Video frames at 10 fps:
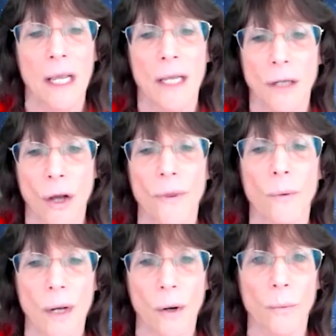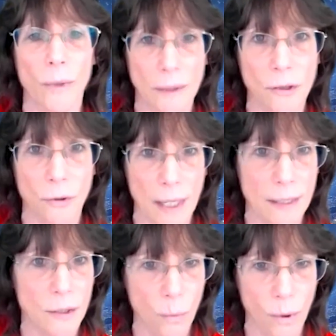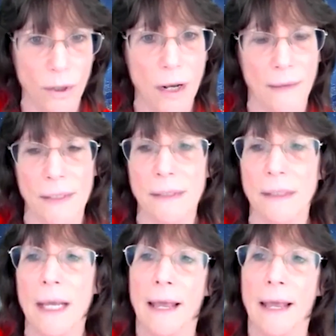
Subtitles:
know that we are really trying to work on this.